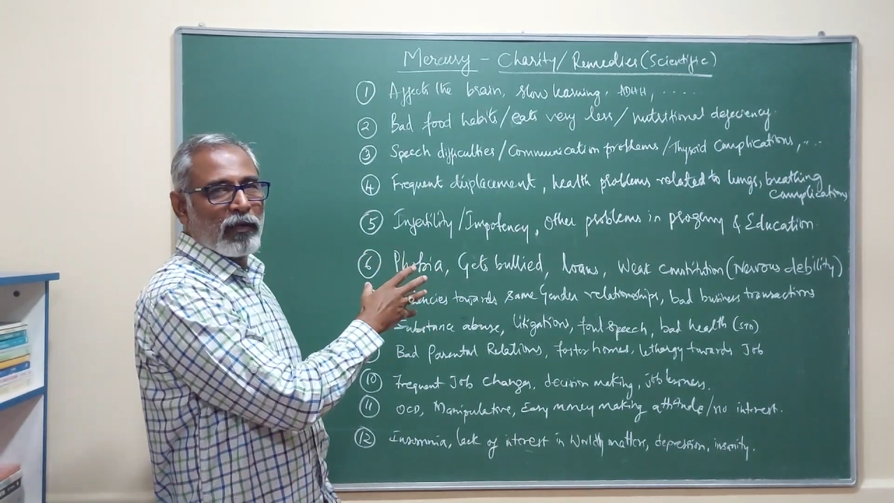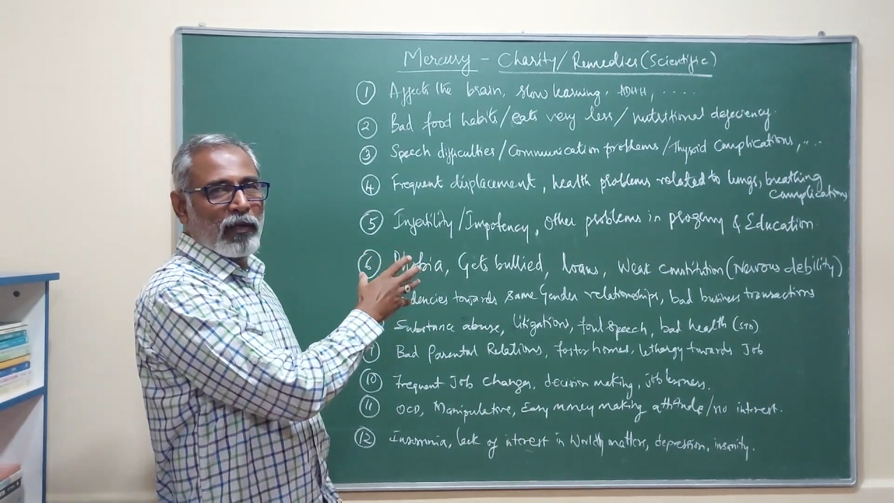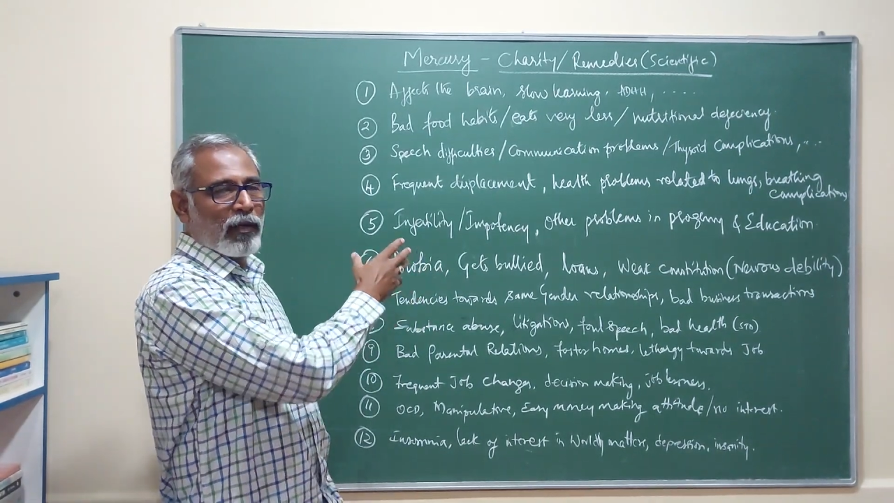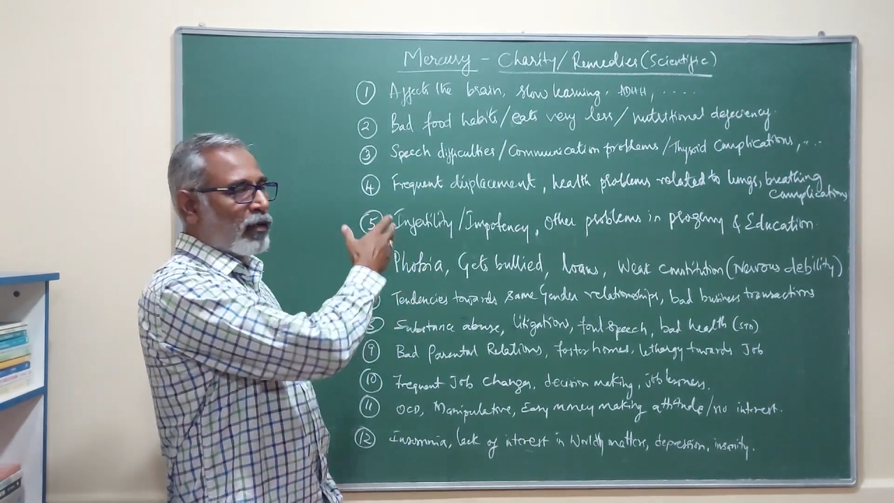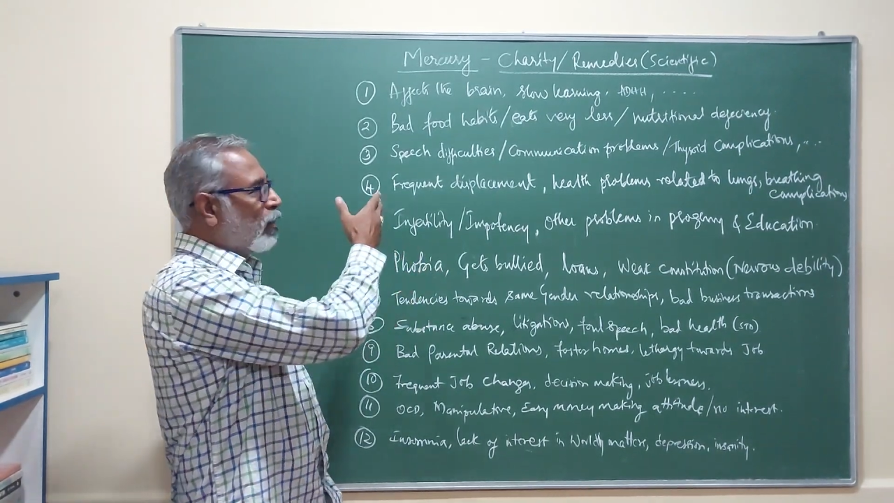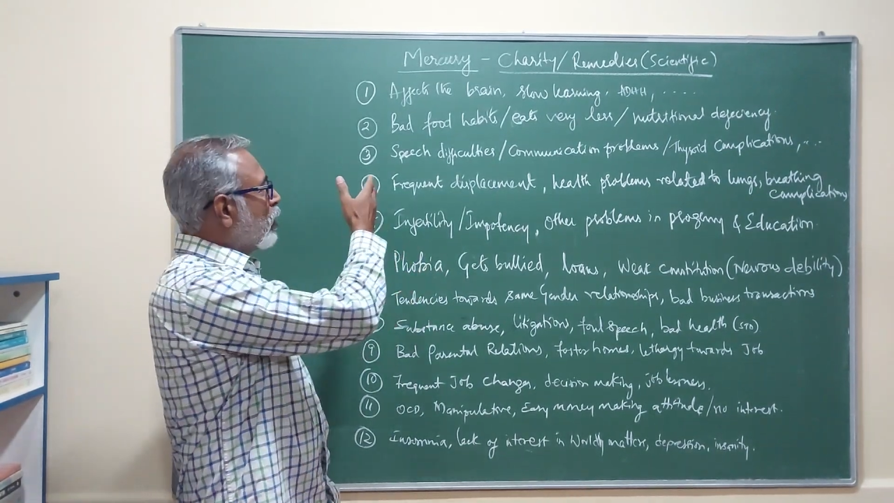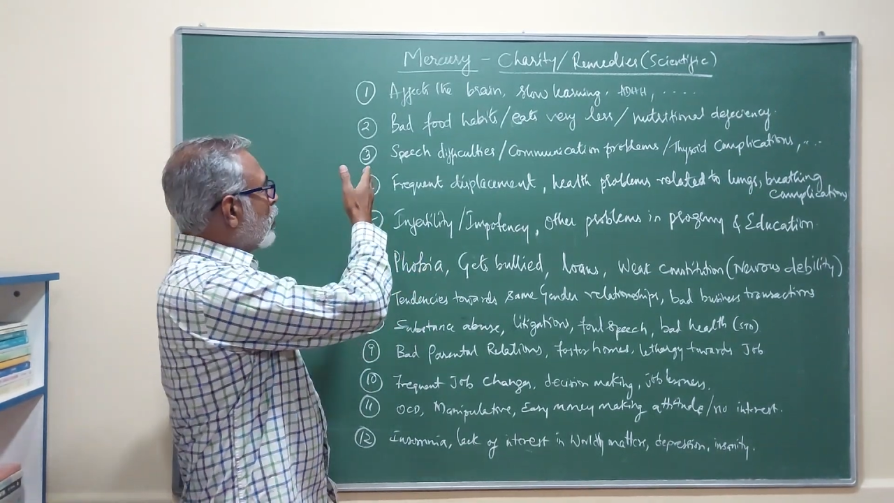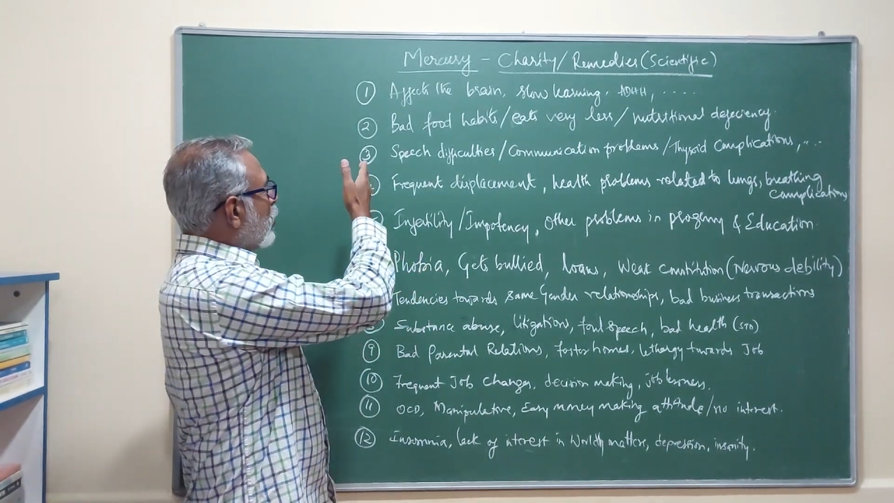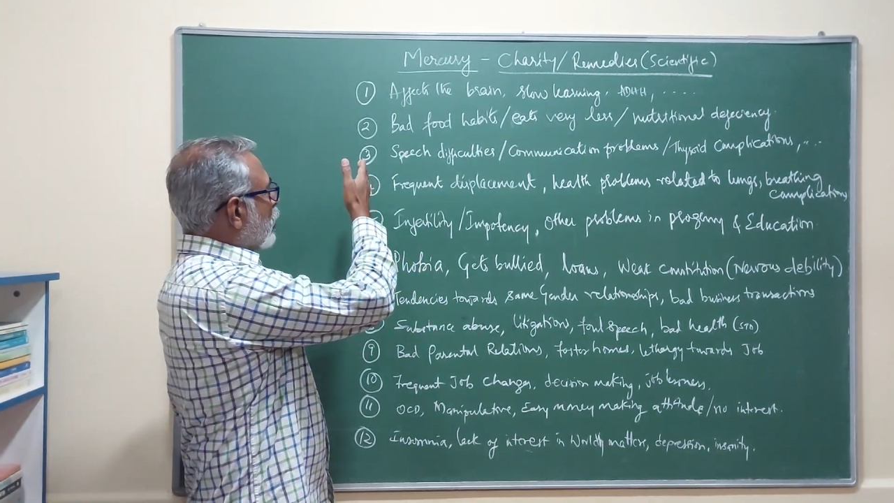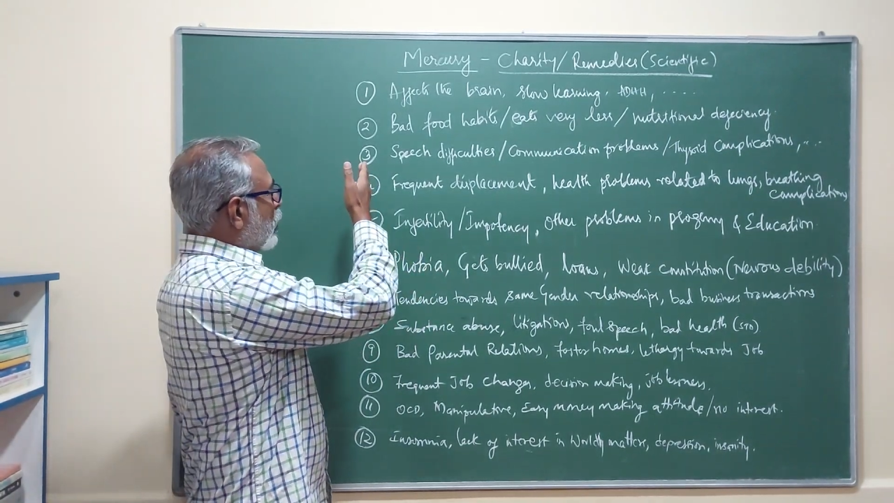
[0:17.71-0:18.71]

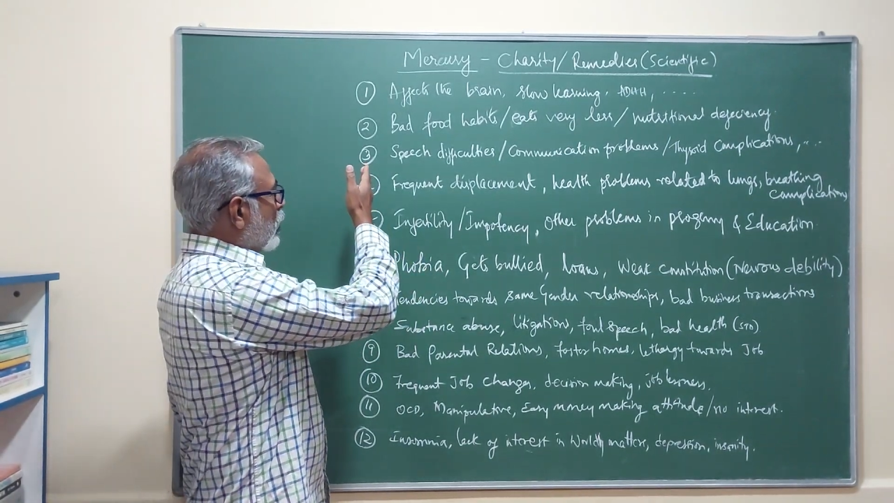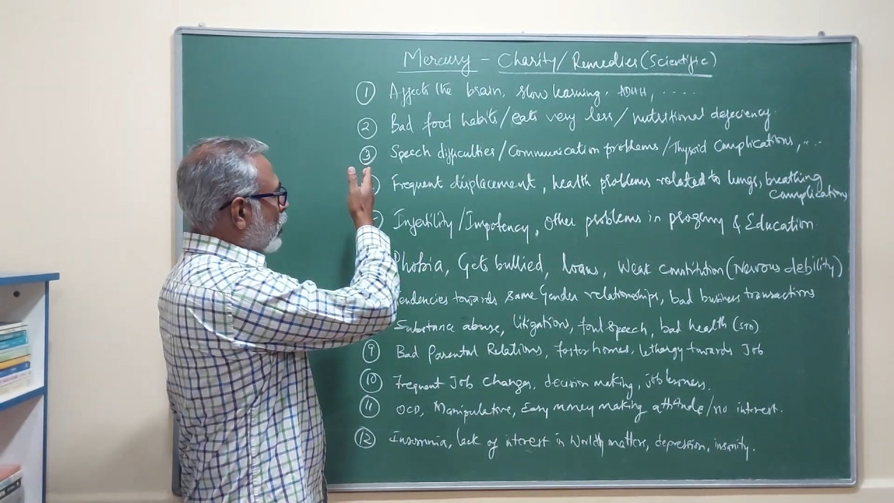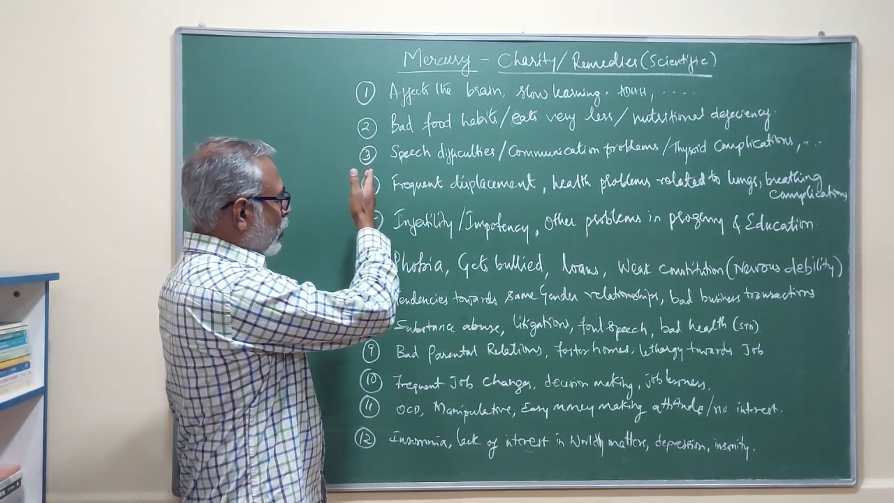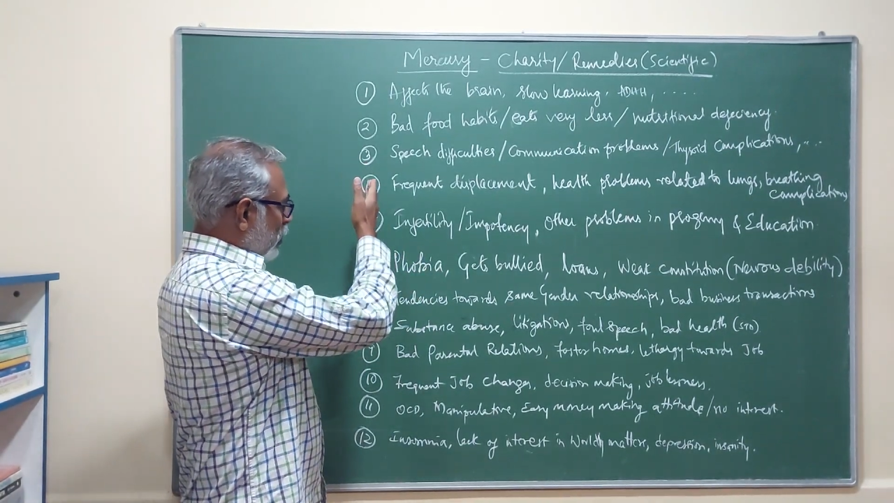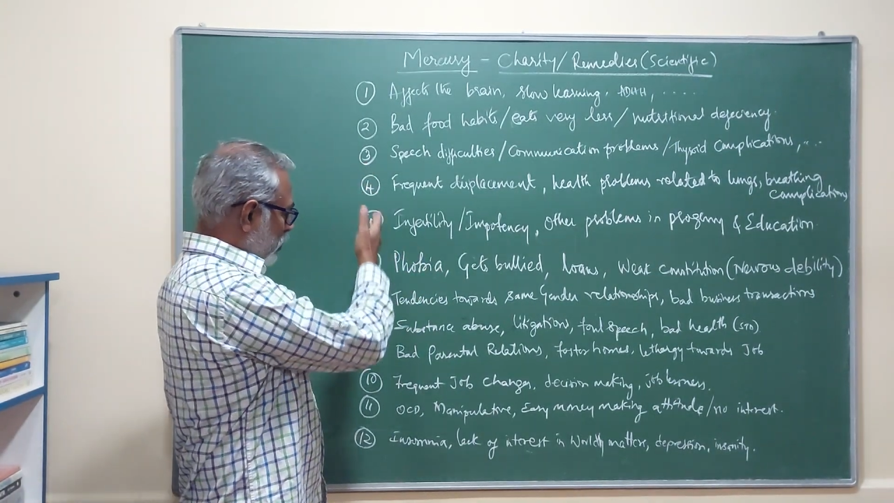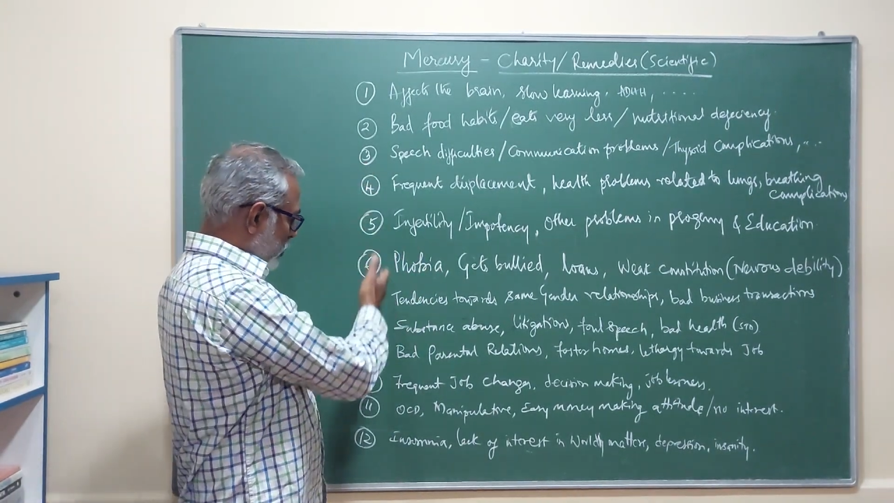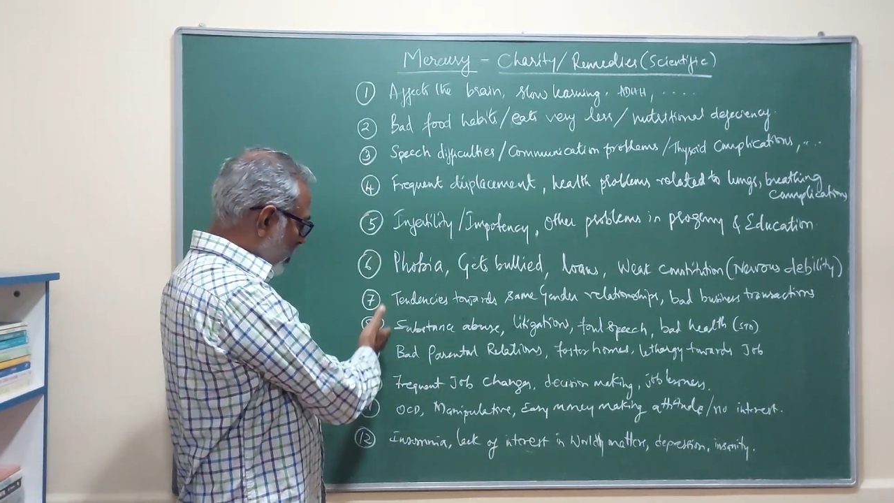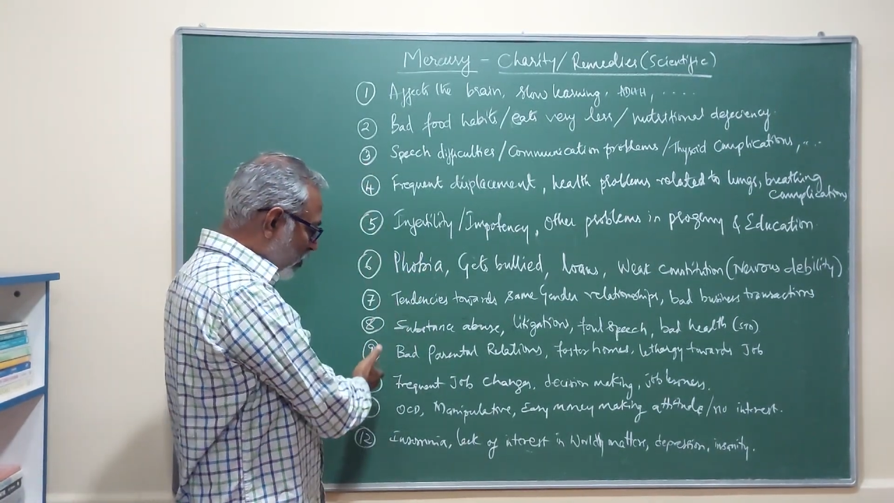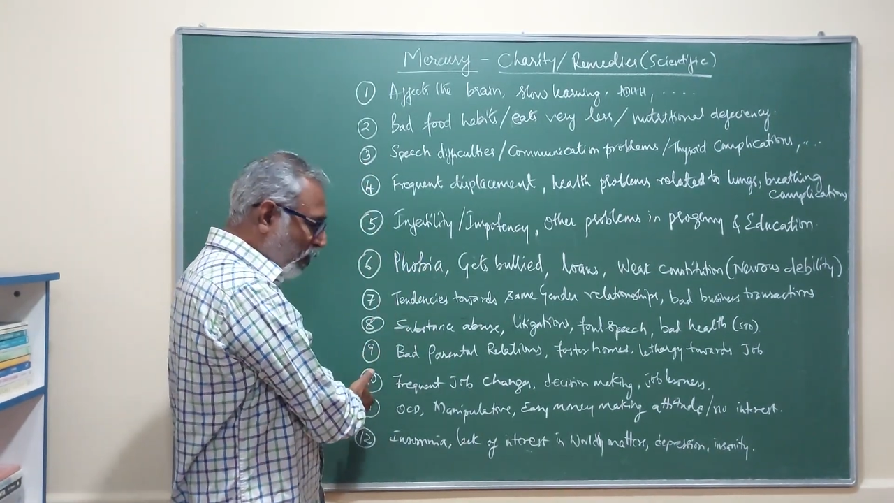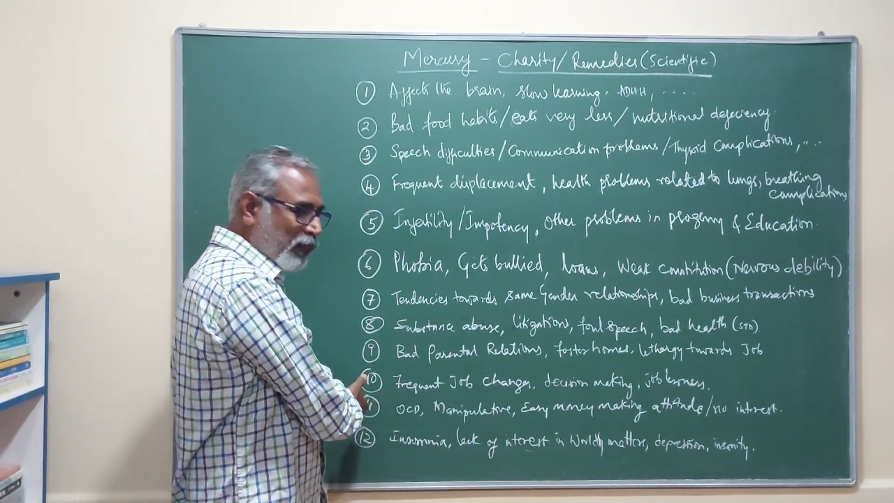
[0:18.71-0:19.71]

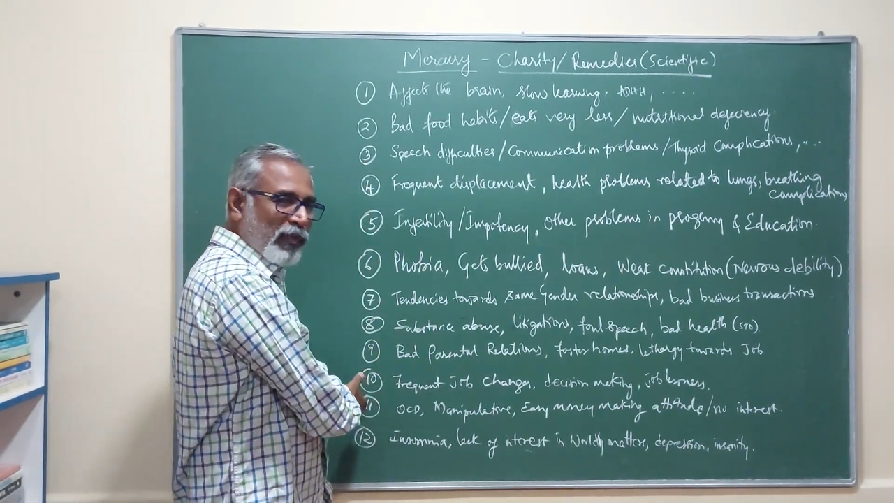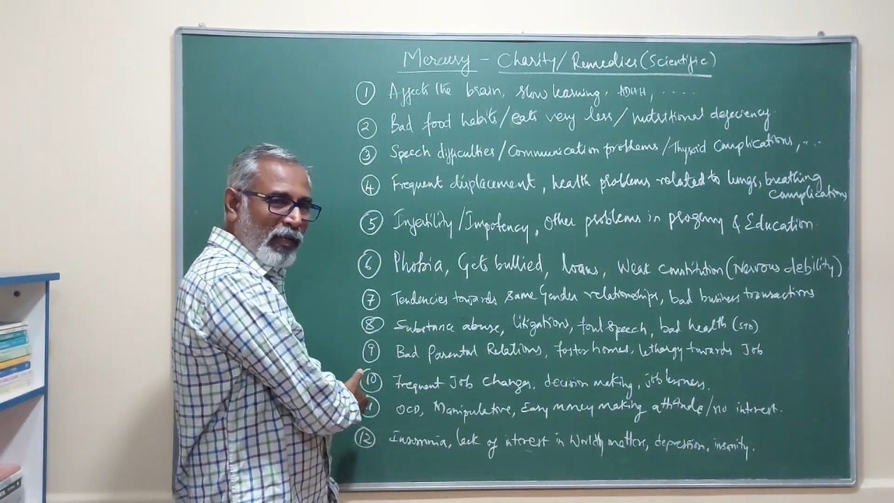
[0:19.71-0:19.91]
some of